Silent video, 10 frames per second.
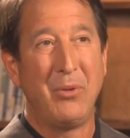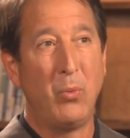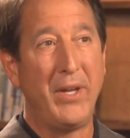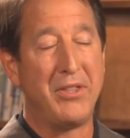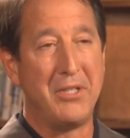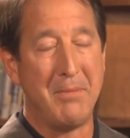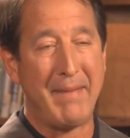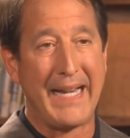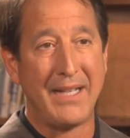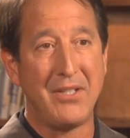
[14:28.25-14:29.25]
with the
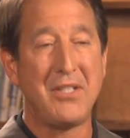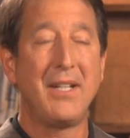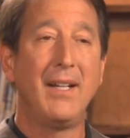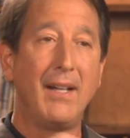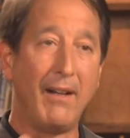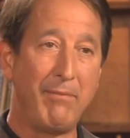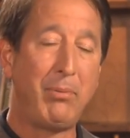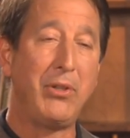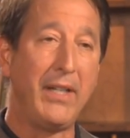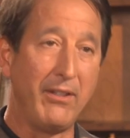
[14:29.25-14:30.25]
demands of
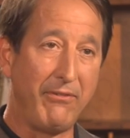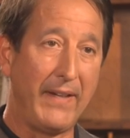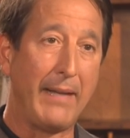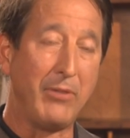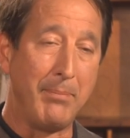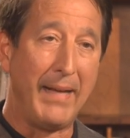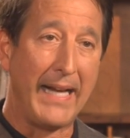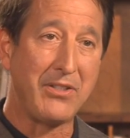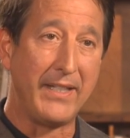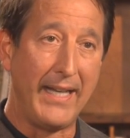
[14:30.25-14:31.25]
putting the family
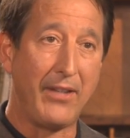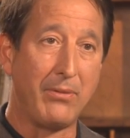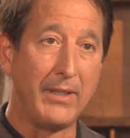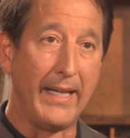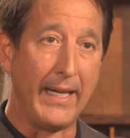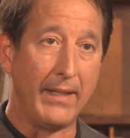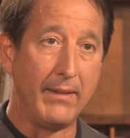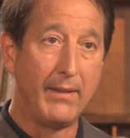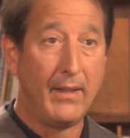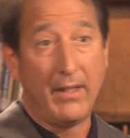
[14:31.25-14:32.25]
back together
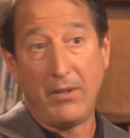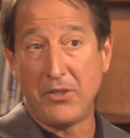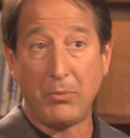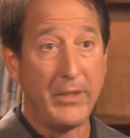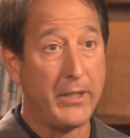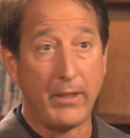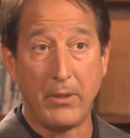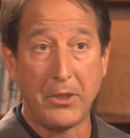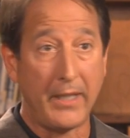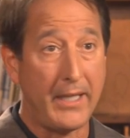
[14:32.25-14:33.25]
again, there's a
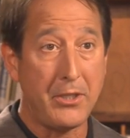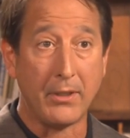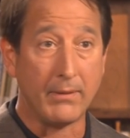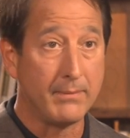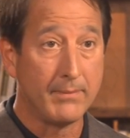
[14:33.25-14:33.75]
renegotiation.